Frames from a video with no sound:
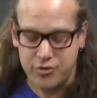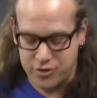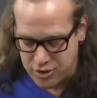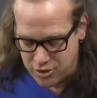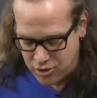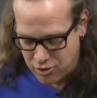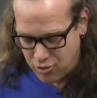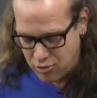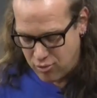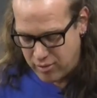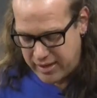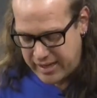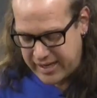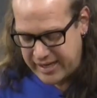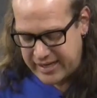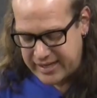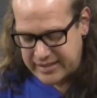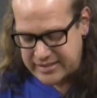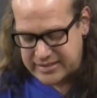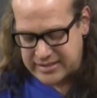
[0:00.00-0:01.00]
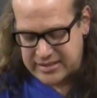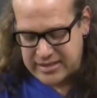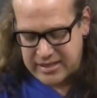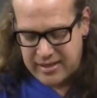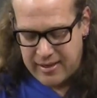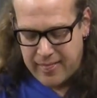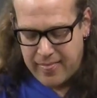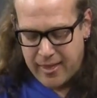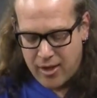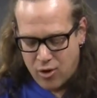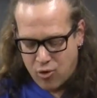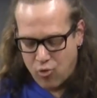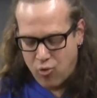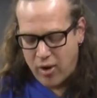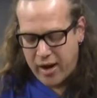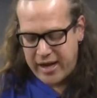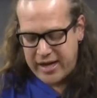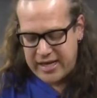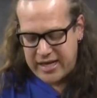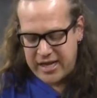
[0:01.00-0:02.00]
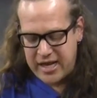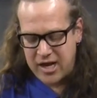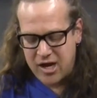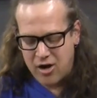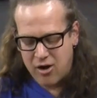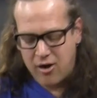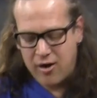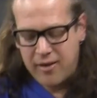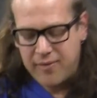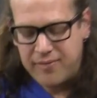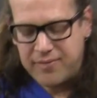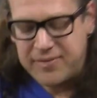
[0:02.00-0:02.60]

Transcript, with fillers: do is right here,